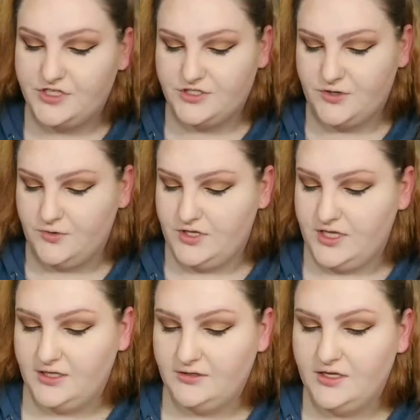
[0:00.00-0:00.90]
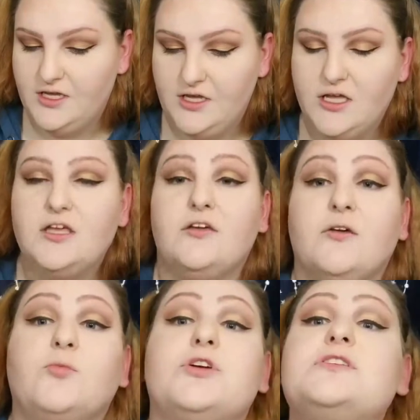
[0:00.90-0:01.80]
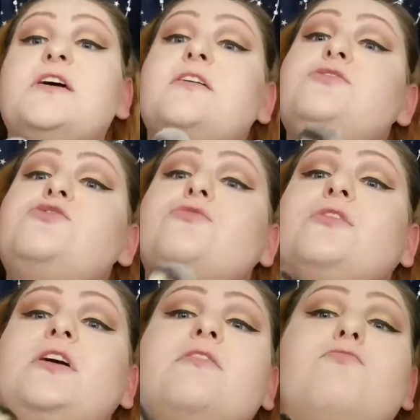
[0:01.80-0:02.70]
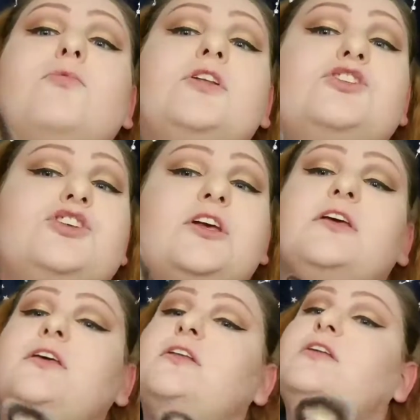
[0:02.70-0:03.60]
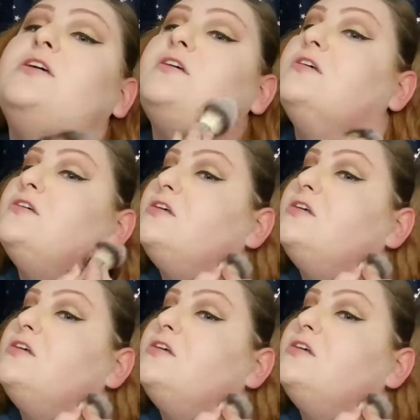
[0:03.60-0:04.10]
so that you can pretend you only have one chin.